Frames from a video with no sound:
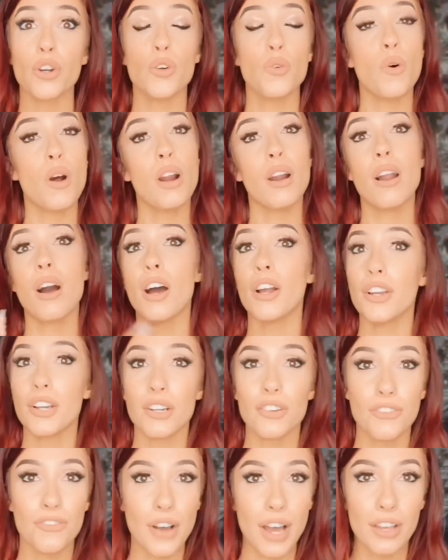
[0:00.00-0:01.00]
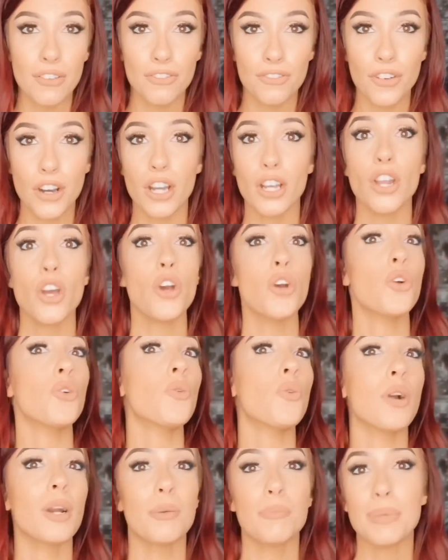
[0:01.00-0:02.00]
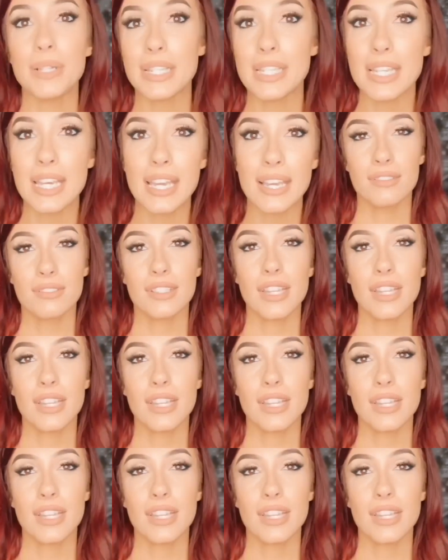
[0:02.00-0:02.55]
who are under 5 foot, who are petite?